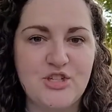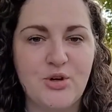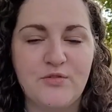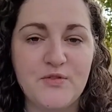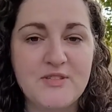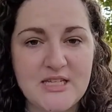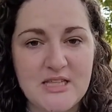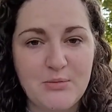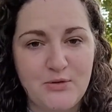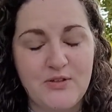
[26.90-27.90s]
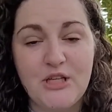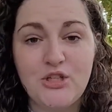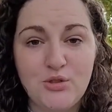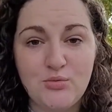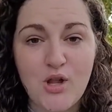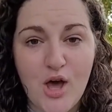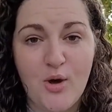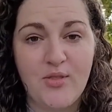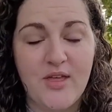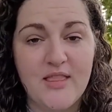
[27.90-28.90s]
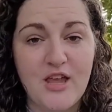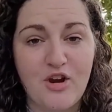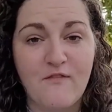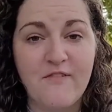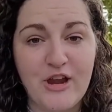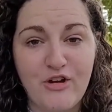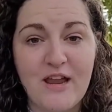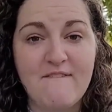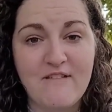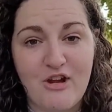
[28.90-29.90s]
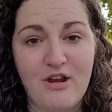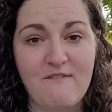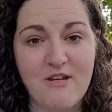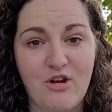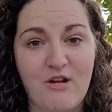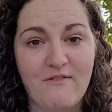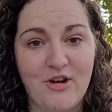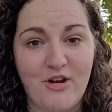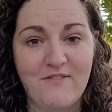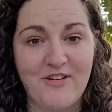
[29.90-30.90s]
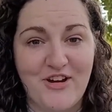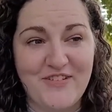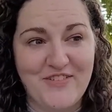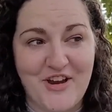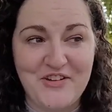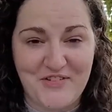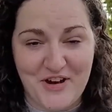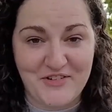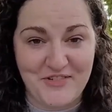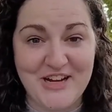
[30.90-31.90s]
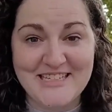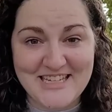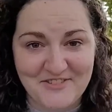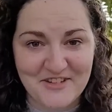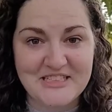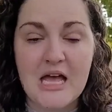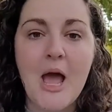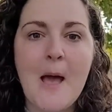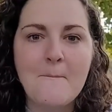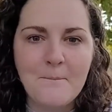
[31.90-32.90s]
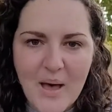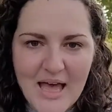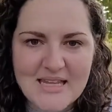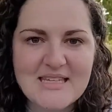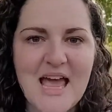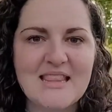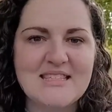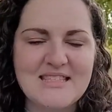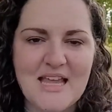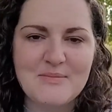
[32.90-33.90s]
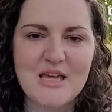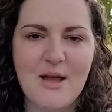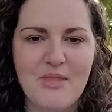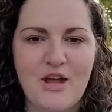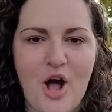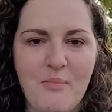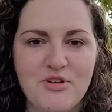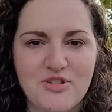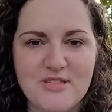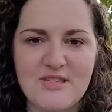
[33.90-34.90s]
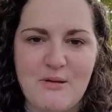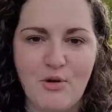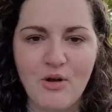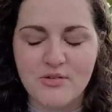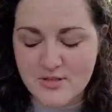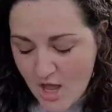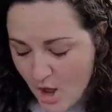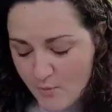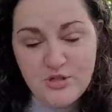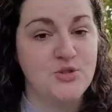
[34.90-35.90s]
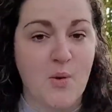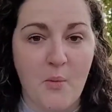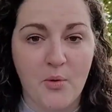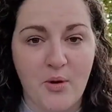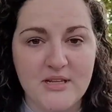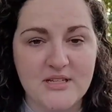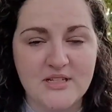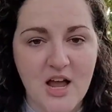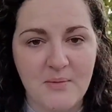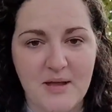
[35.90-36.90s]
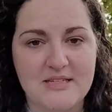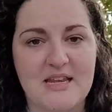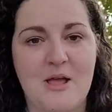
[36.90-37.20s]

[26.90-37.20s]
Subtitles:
or if you've seen the movie, you know that they are very, very, very, very, very, very, very, very different. But at the same time, they accomplish the same goals, which is what we're going to talk about today